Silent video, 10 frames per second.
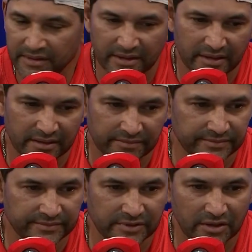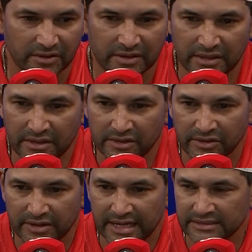And, you know,
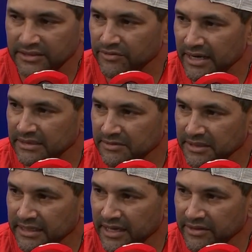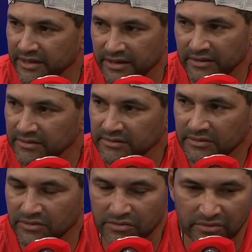you guys seen the rest. I mean, the eighth inning,
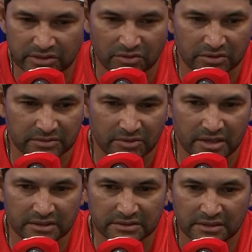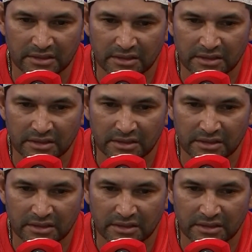we score some runs.